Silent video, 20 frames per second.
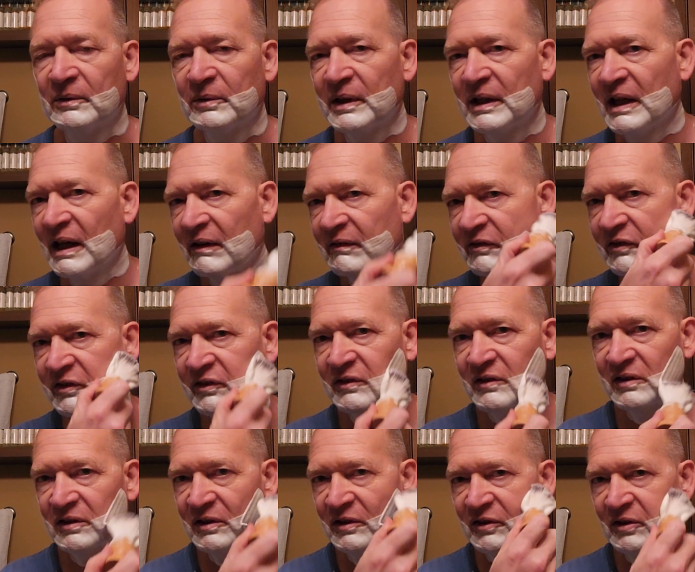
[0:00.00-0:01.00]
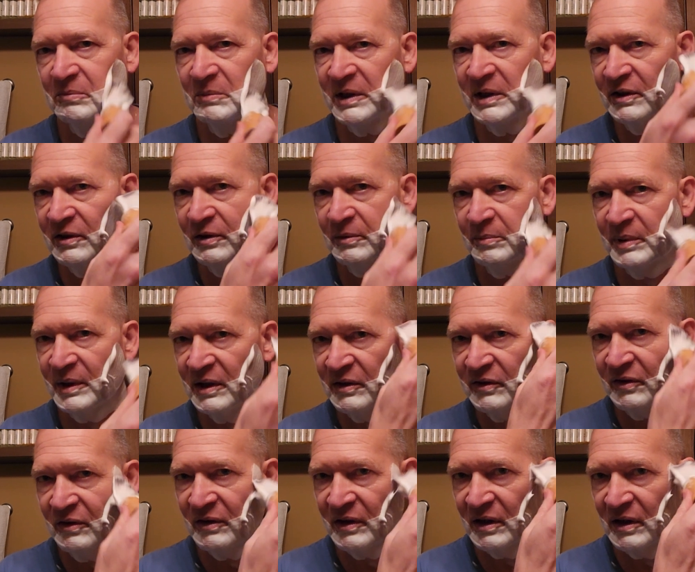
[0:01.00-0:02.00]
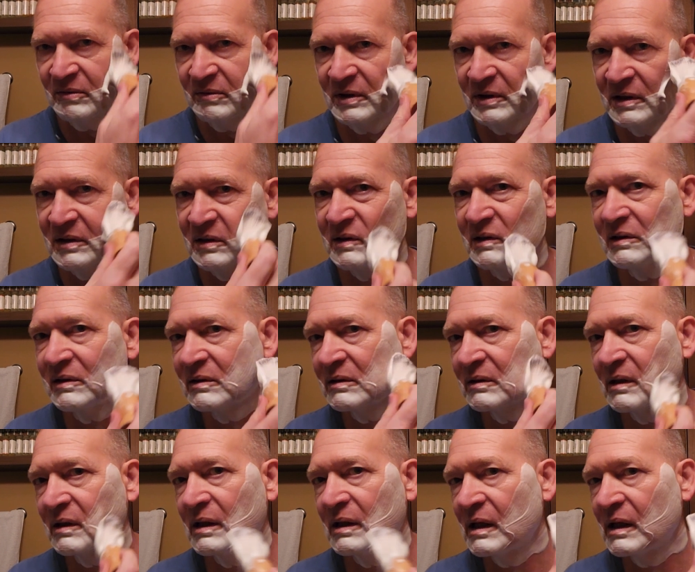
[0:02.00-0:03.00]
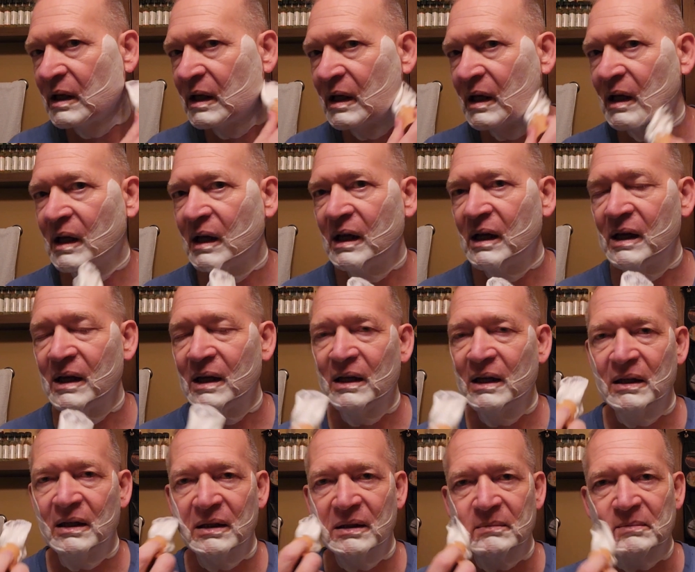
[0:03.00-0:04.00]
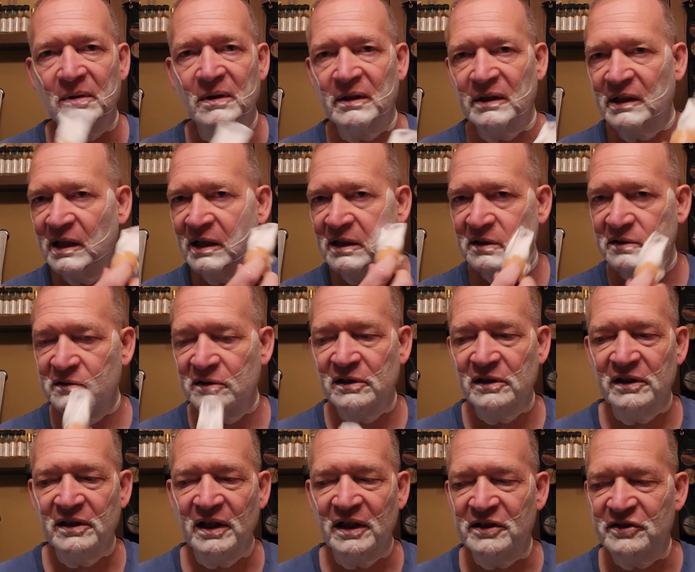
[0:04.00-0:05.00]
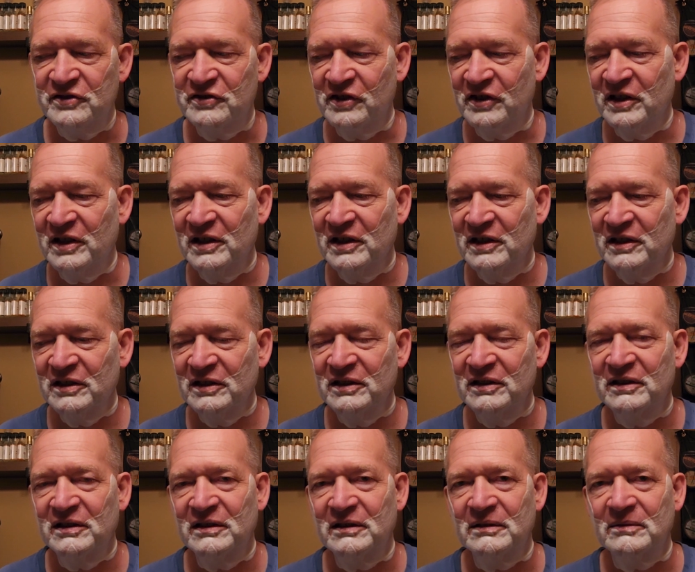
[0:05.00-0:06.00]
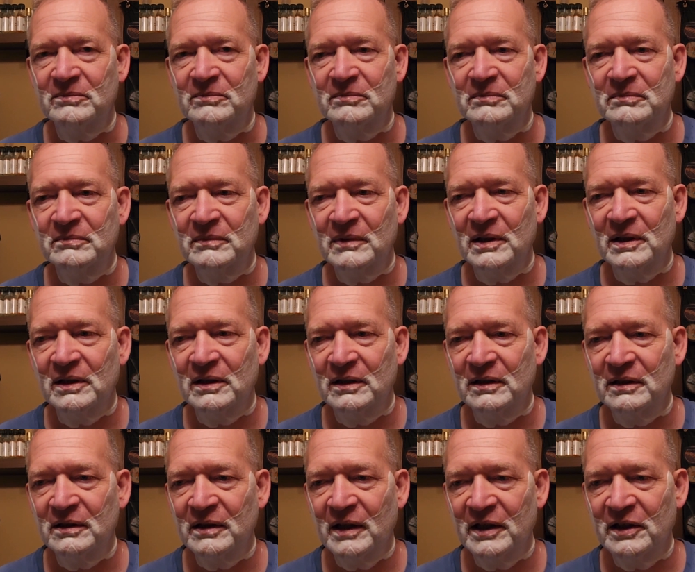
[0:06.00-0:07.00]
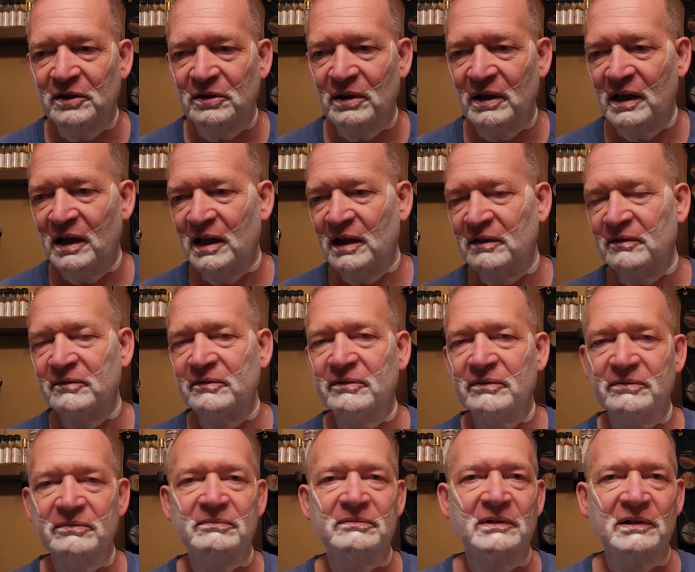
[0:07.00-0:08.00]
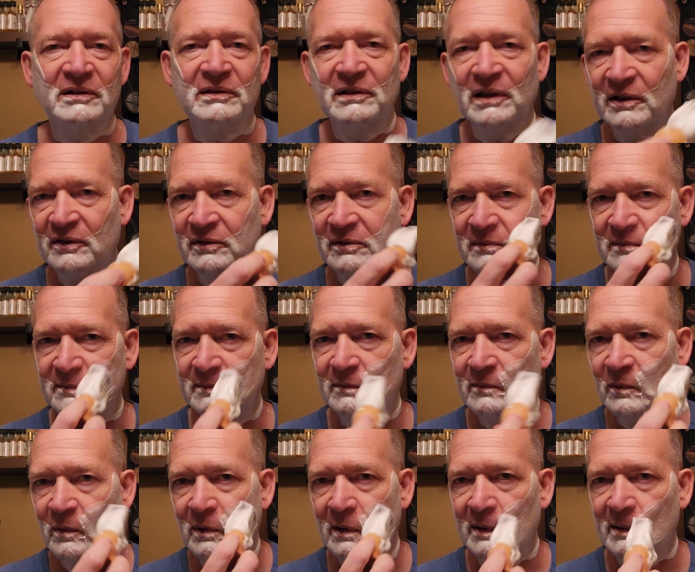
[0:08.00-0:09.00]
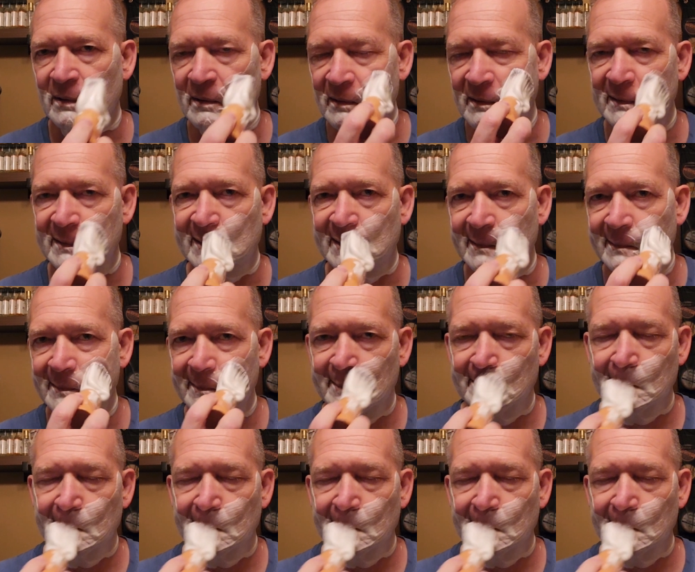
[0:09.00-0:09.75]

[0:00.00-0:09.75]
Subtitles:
we have so many Europeans are that way. So, but occasionally that gene that you have doesn't work or isn't